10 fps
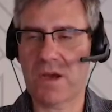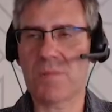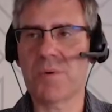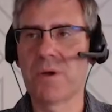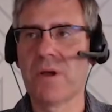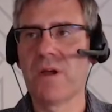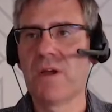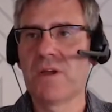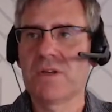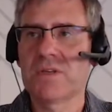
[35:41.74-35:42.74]
app.
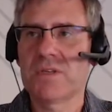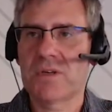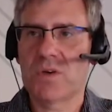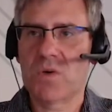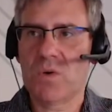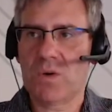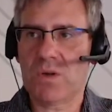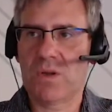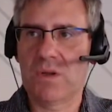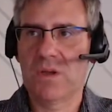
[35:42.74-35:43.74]
So
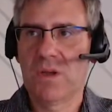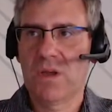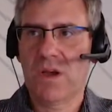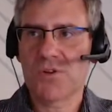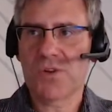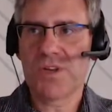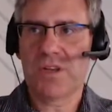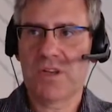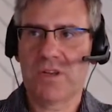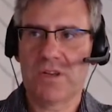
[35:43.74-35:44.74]
actually,
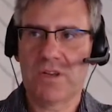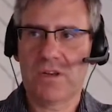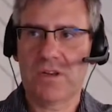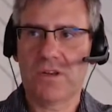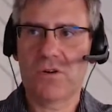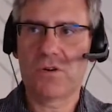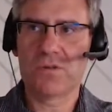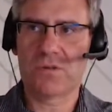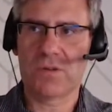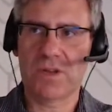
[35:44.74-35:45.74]

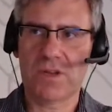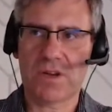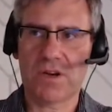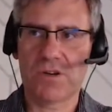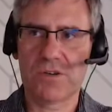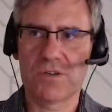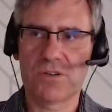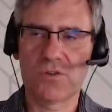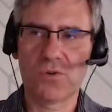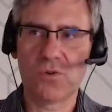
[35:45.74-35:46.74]
the entire
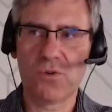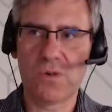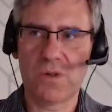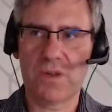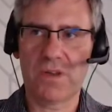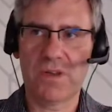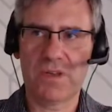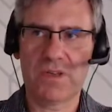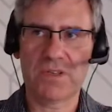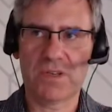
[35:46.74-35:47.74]
tool
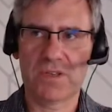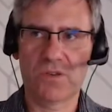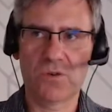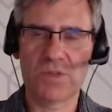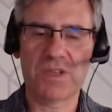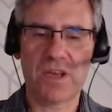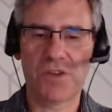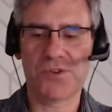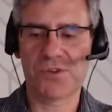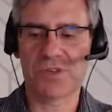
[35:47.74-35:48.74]
is a
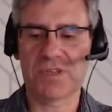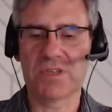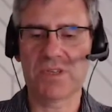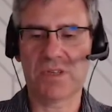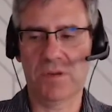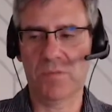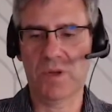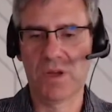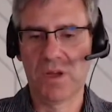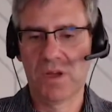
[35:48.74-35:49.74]
two-stage system.
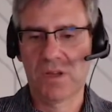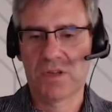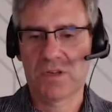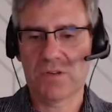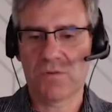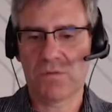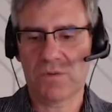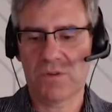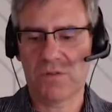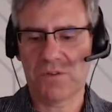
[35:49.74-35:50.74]

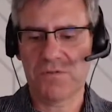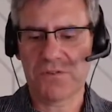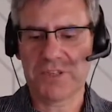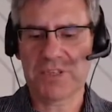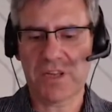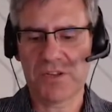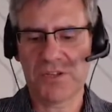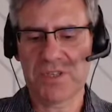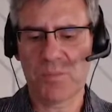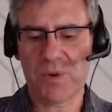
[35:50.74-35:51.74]
So the first stage
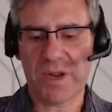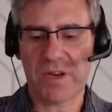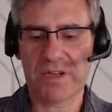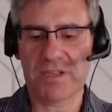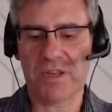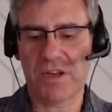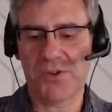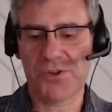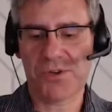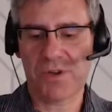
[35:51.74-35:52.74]
is the planning
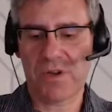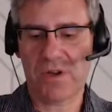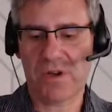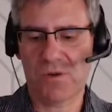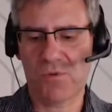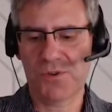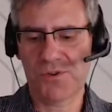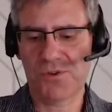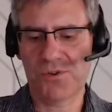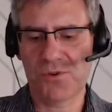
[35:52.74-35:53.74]
stage,
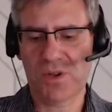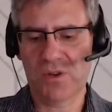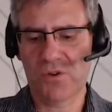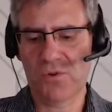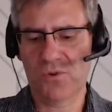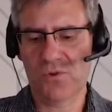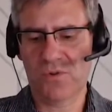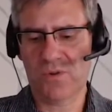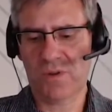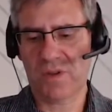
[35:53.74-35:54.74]
which you can
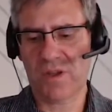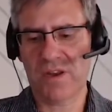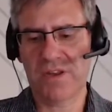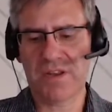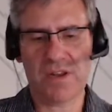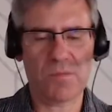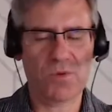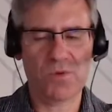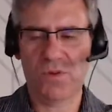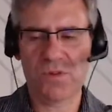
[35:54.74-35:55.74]
do anytime.
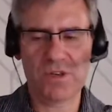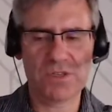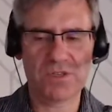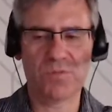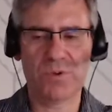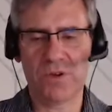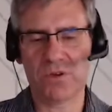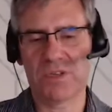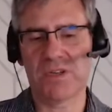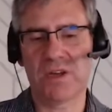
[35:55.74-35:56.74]
You don't need to be
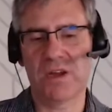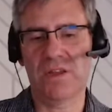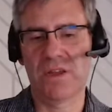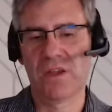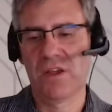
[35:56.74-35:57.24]
on site.